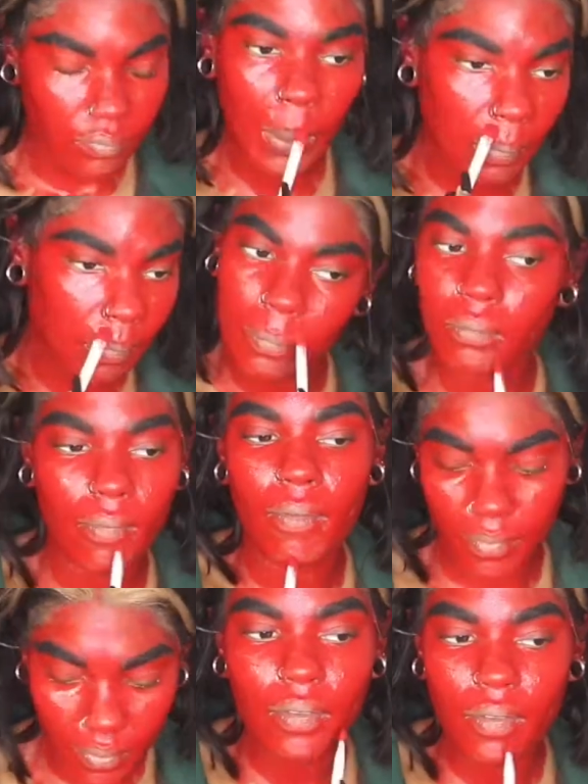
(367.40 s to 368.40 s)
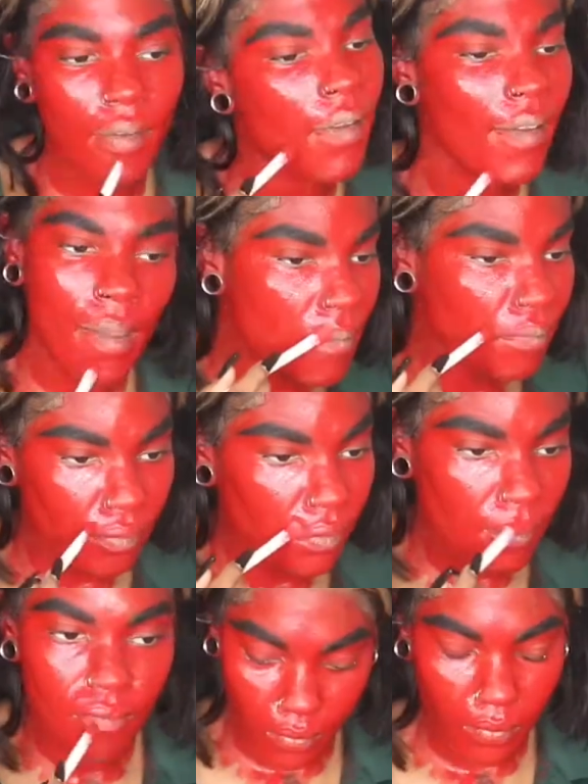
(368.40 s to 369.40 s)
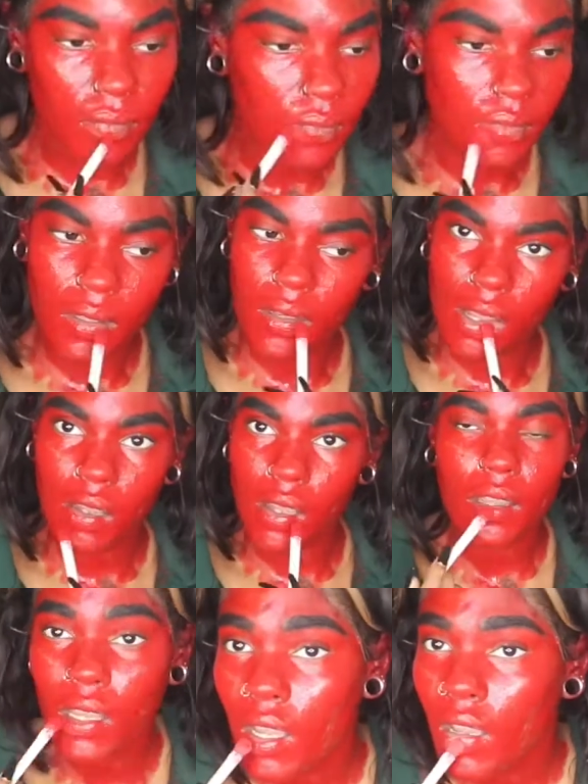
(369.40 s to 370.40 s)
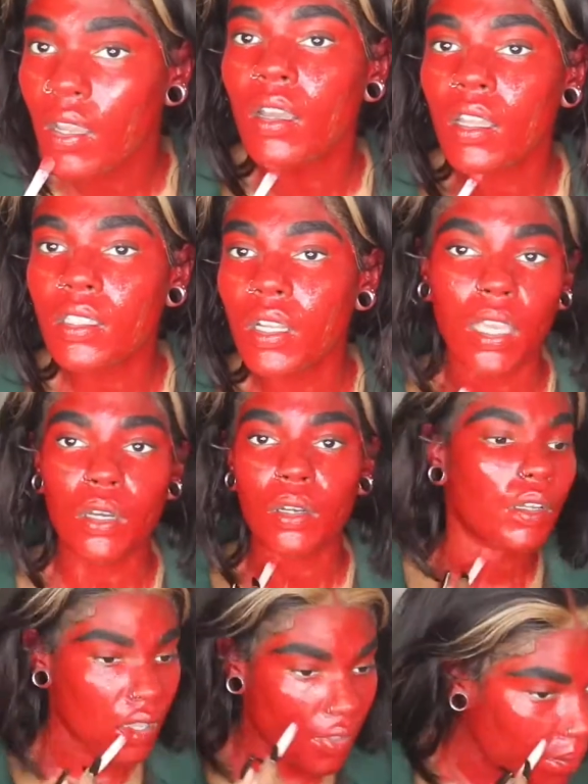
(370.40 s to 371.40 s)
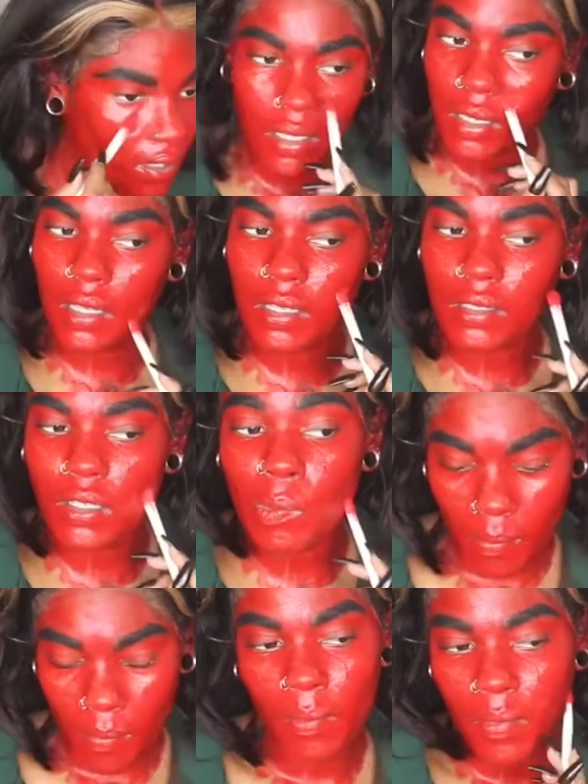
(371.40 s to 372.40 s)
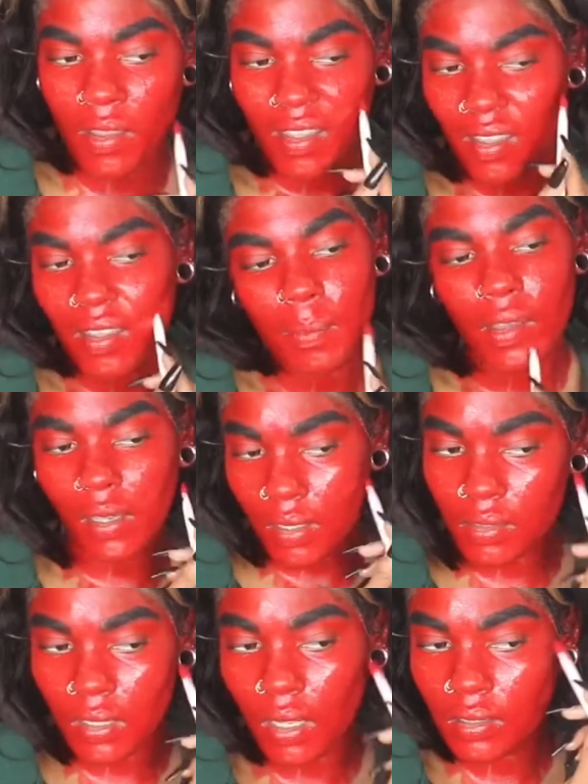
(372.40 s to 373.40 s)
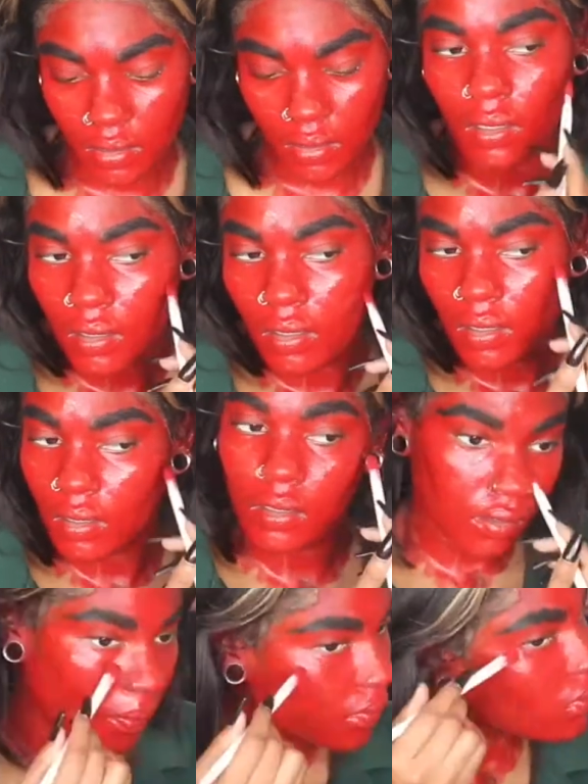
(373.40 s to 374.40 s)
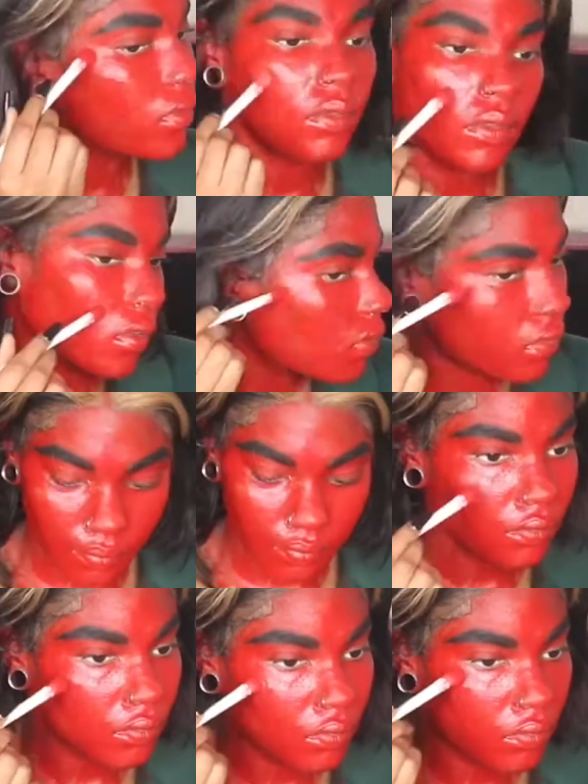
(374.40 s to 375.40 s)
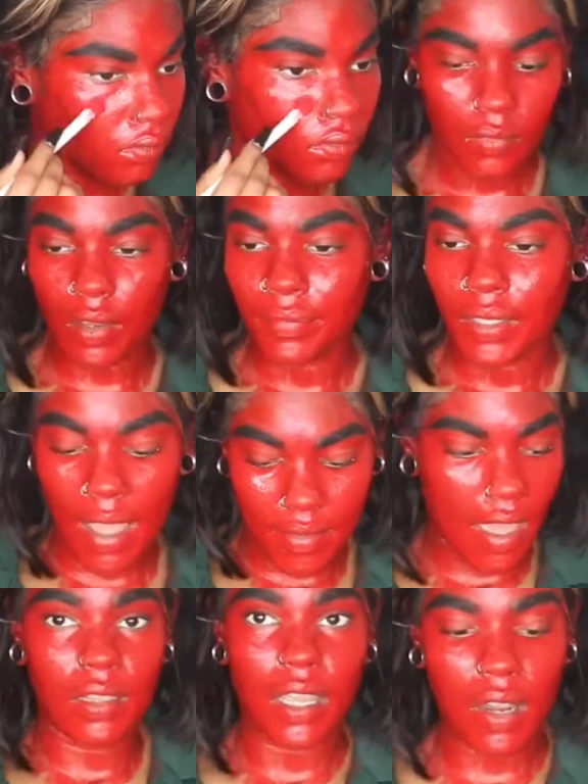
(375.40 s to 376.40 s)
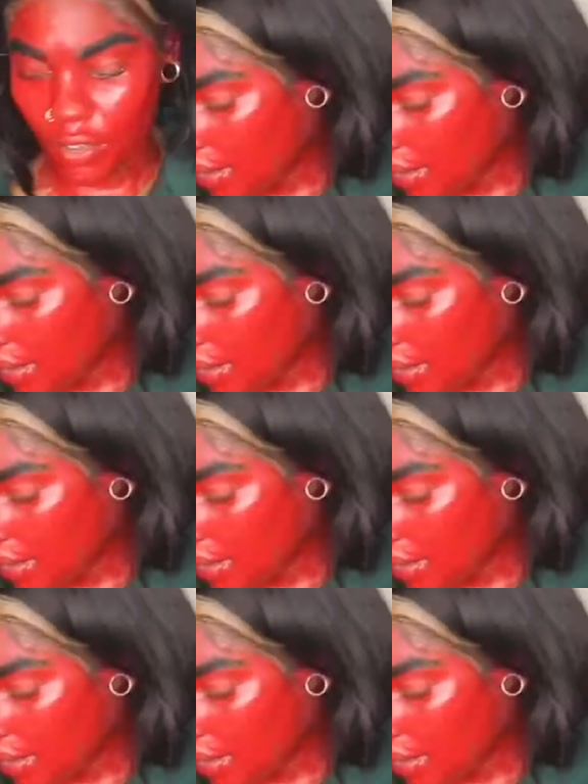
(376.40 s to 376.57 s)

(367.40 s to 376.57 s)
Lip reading: dry. I kind of just kept painting. I don't know, I just was happy to be painting. I was just so happy,